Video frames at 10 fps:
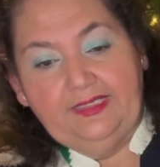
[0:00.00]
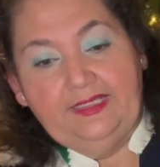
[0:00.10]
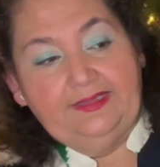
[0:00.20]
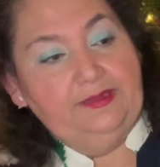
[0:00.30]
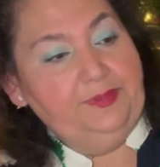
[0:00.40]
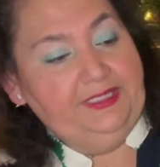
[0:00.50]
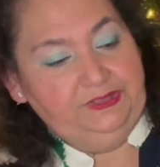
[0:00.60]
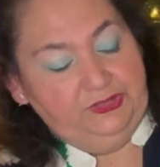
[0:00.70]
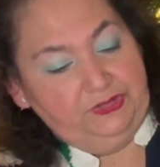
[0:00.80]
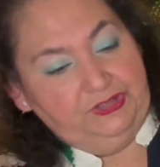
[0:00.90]
The
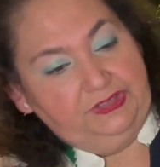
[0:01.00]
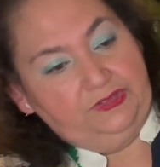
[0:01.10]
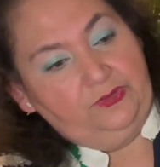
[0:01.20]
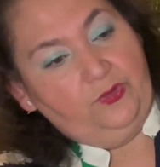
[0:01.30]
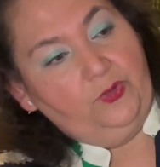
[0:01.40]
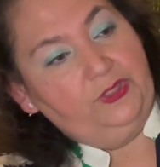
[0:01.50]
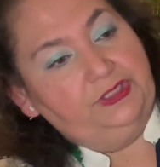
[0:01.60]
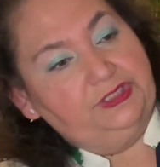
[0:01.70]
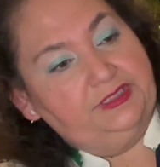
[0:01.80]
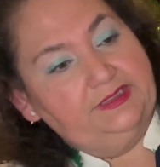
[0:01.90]
pictures are just
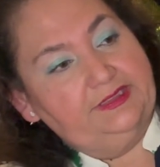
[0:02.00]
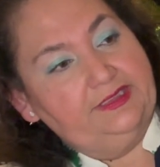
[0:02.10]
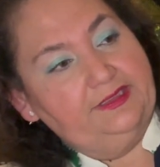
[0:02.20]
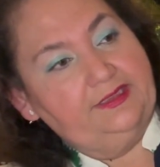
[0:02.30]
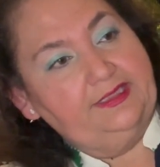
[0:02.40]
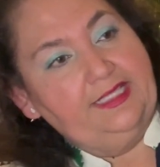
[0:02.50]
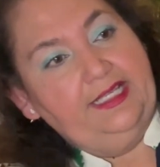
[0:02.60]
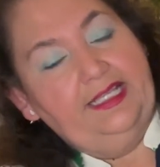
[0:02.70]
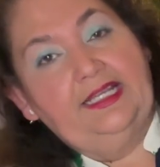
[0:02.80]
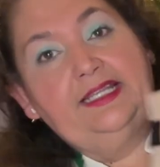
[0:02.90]
gorgeous.
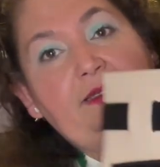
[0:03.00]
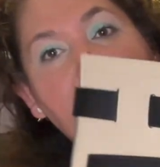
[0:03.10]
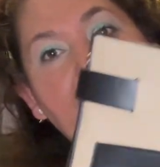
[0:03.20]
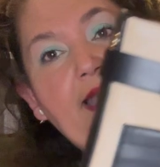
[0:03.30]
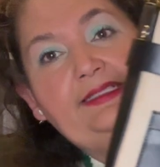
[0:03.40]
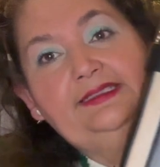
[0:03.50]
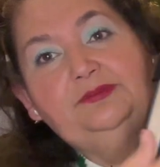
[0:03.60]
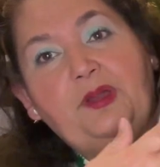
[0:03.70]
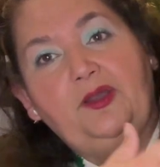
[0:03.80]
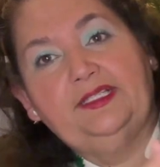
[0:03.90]
And in the back, this
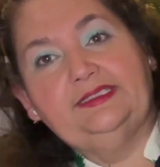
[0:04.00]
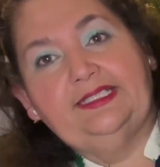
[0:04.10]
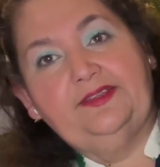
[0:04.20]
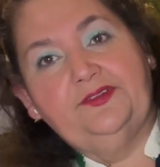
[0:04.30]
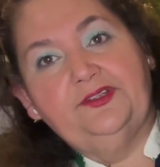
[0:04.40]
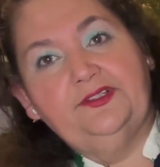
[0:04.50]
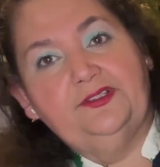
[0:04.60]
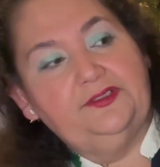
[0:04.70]
part is leather.